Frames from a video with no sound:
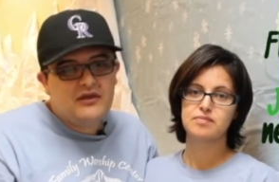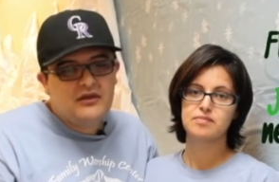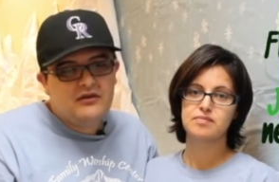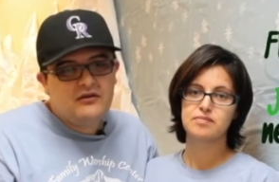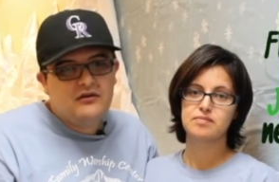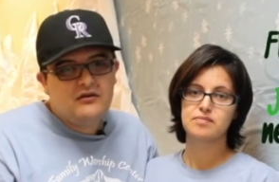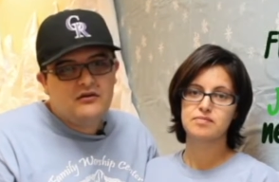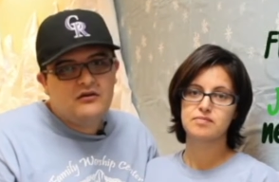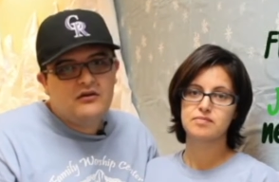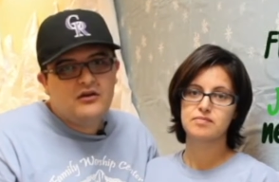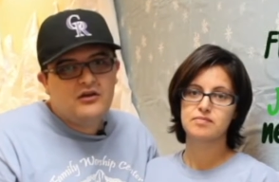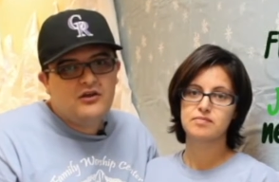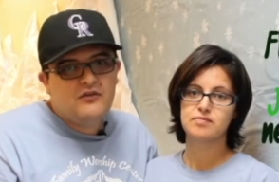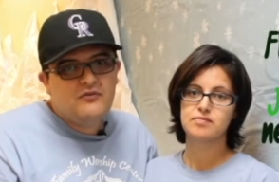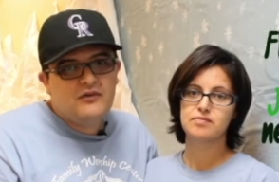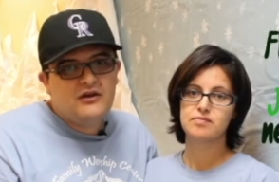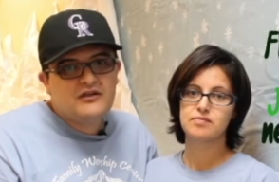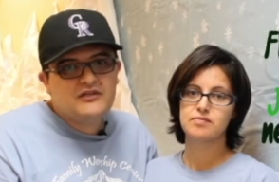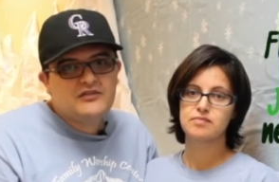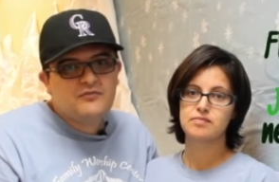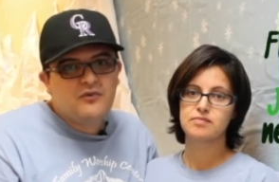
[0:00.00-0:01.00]
Speaker 1: Pete
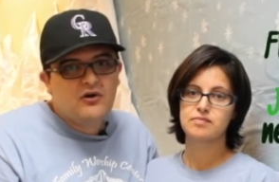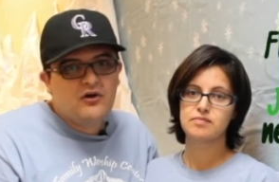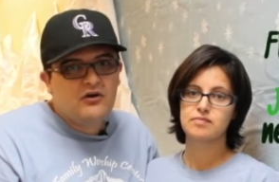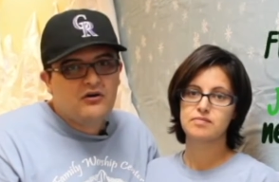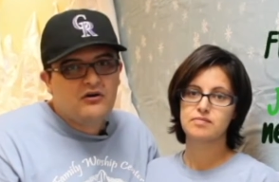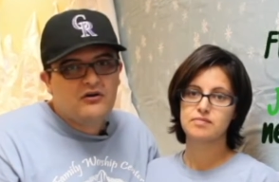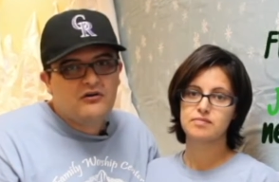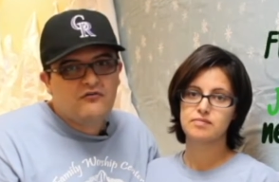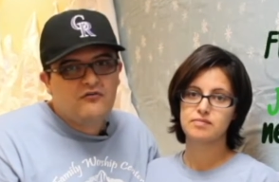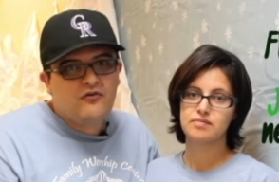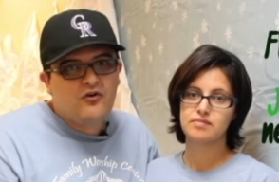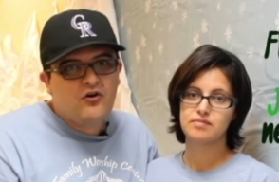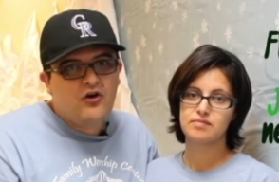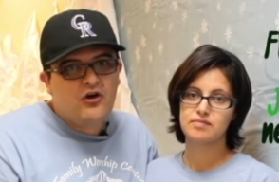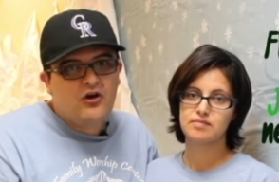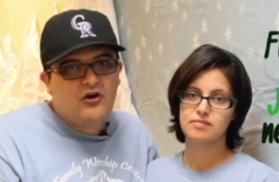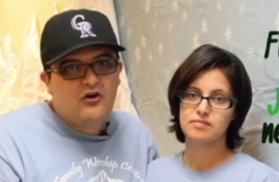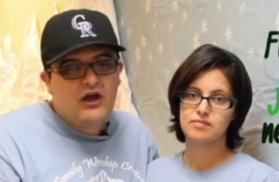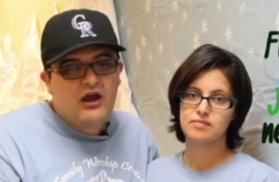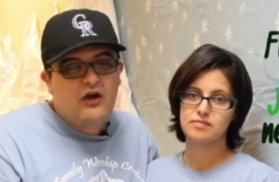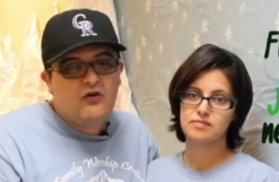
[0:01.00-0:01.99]
Jimenez Park for
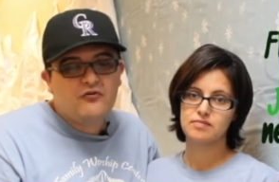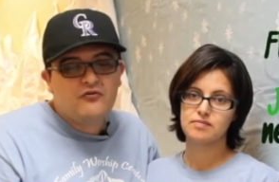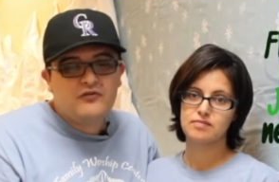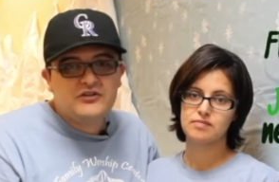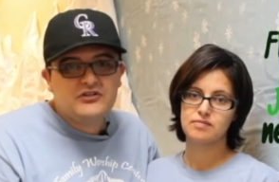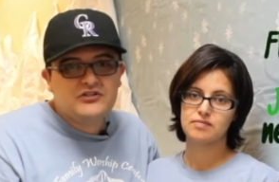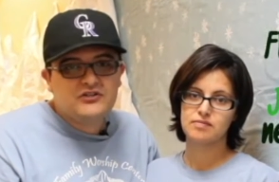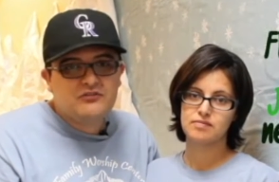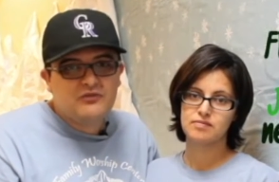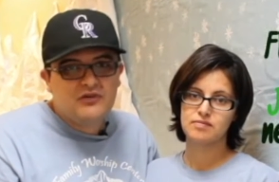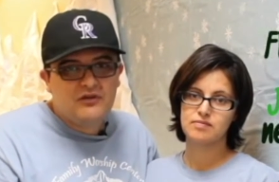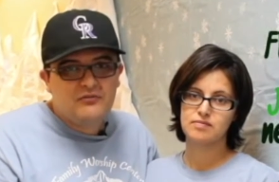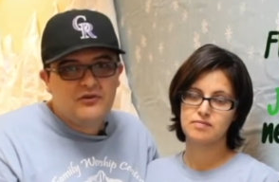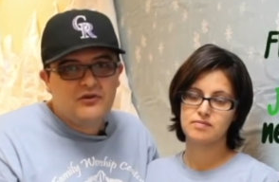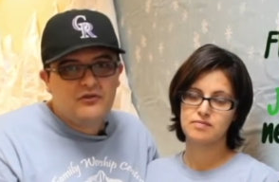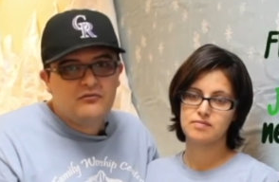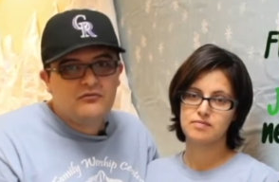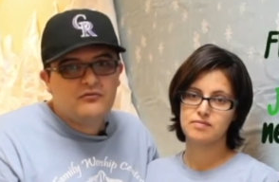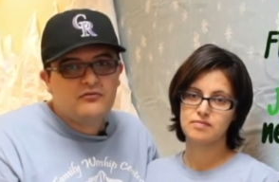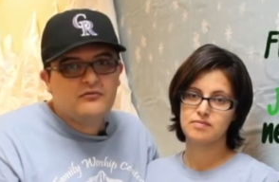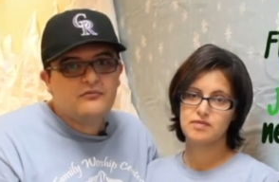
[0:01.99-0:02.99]
our outreach to
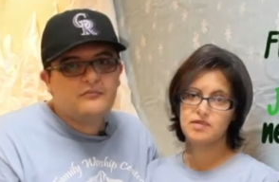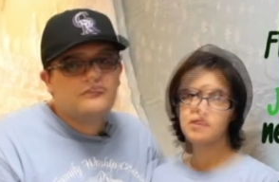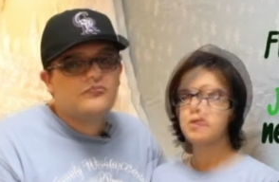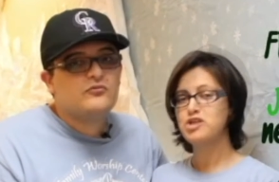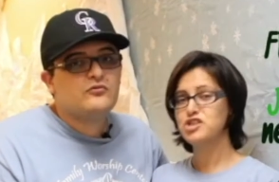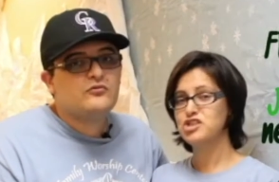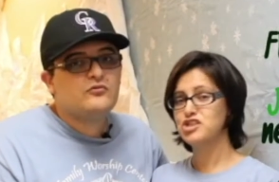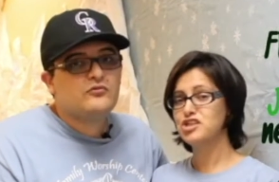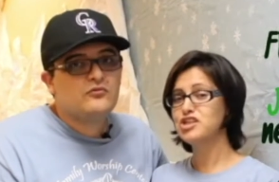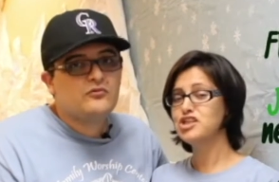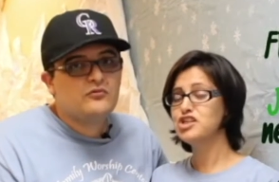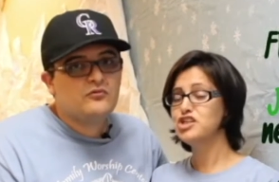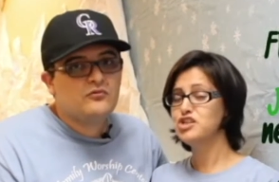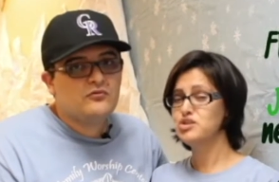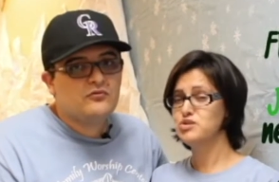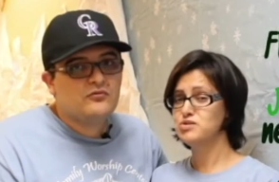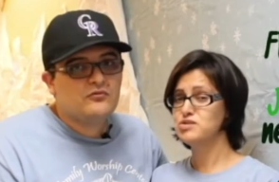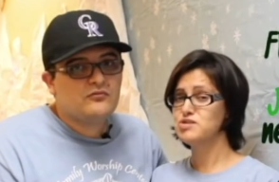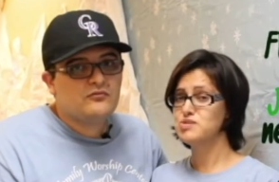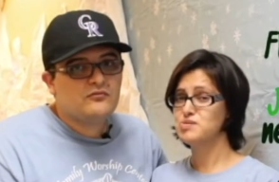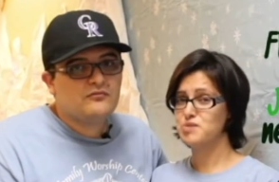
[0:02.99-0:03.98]
Pueblo.
Speaker 2: We sure could
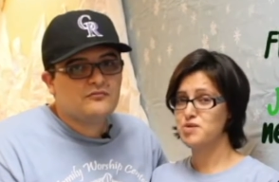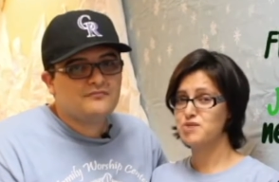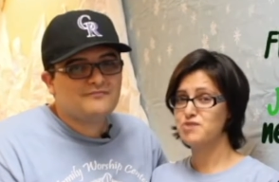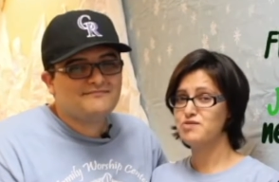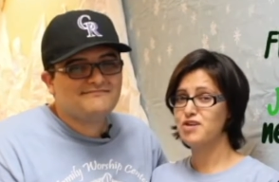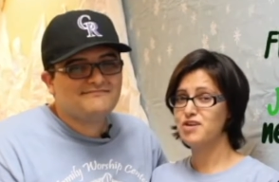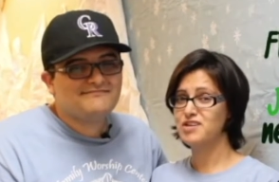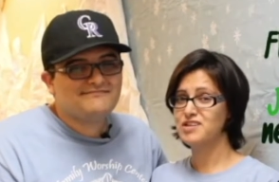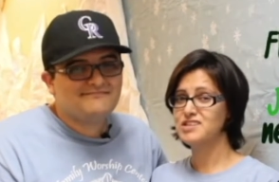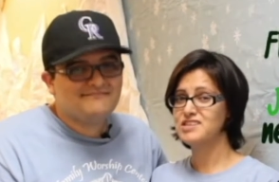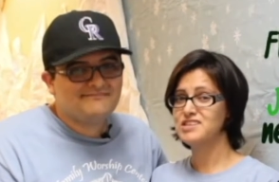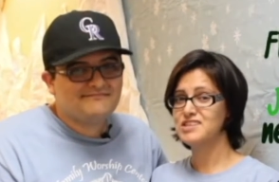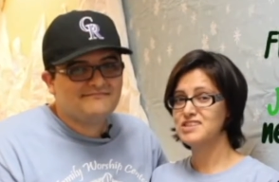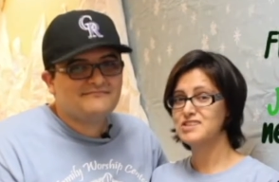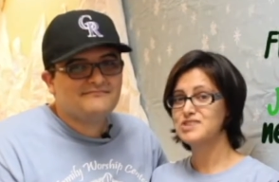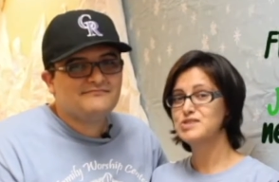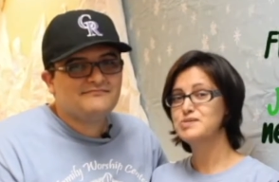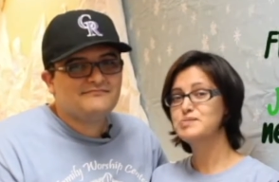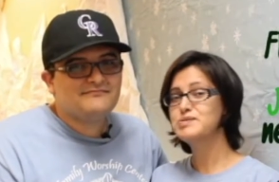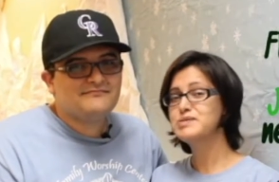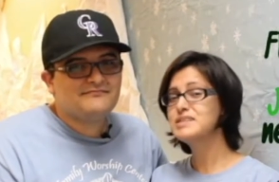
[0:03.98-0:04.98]
use some more
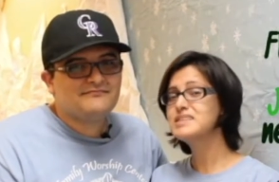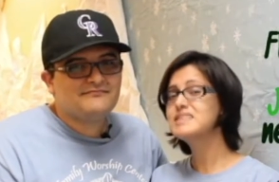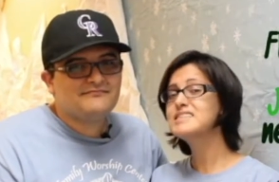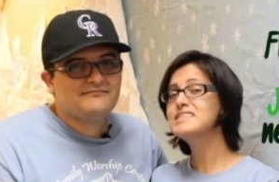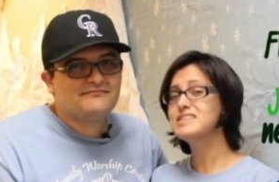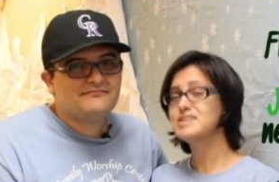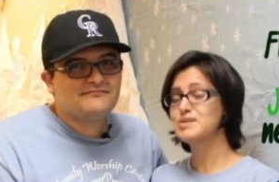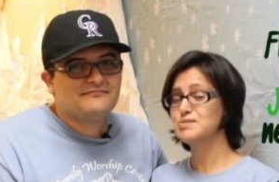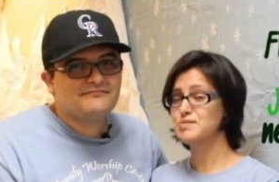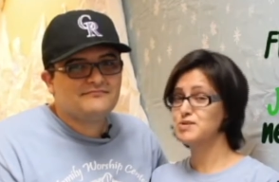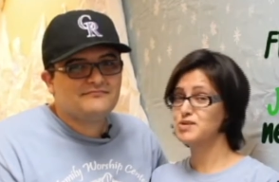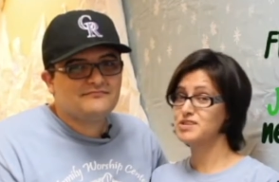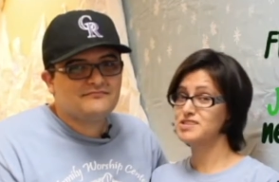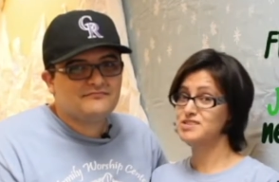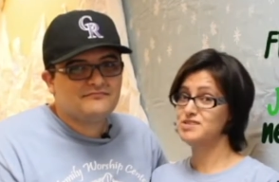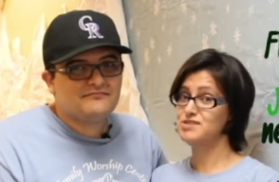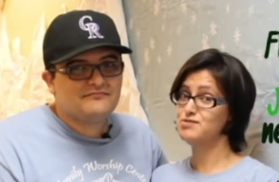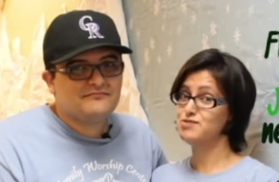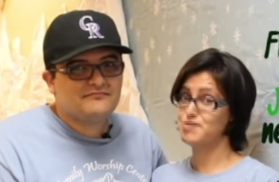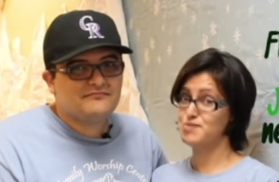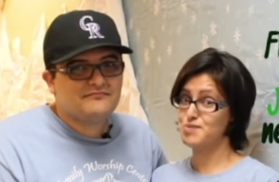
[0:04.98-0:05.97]
volunteers. Please see the
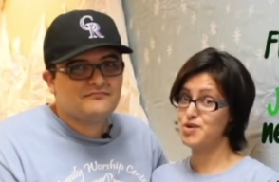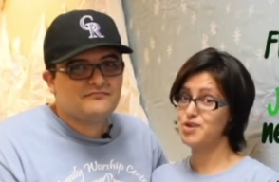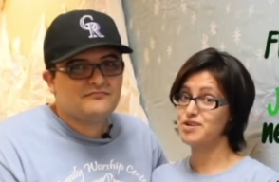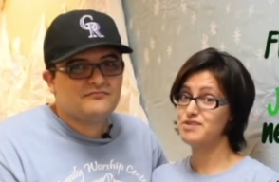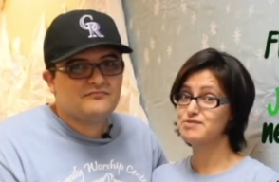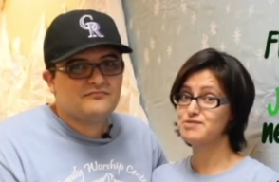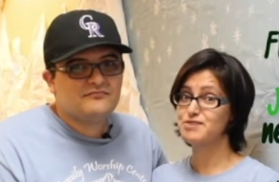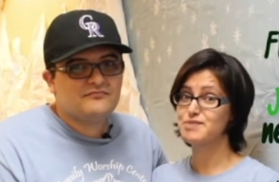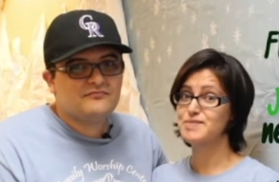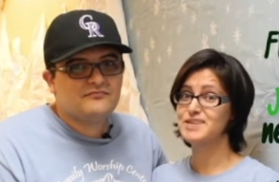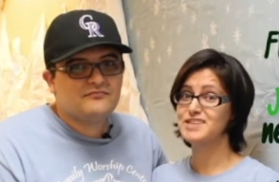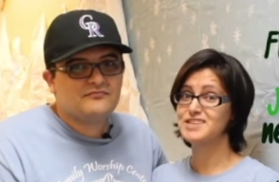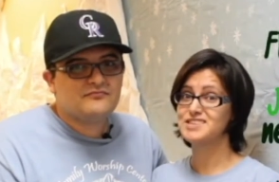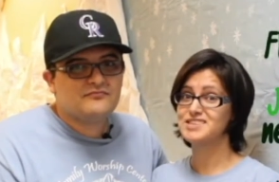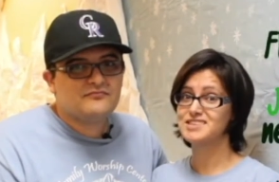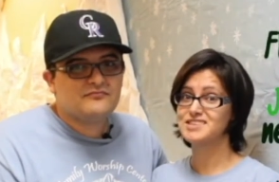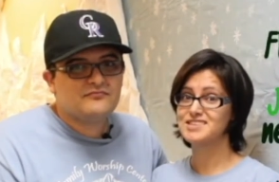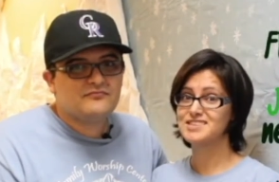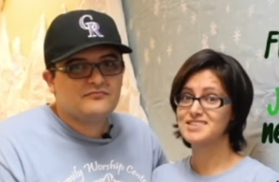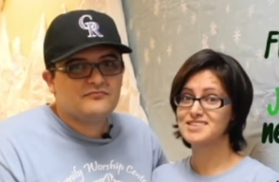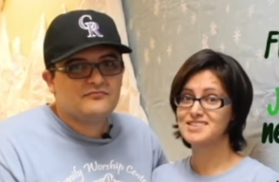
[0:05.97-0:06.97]
bulletin for more
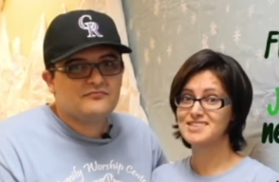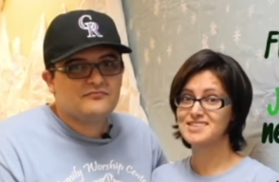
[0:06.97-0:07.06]
information.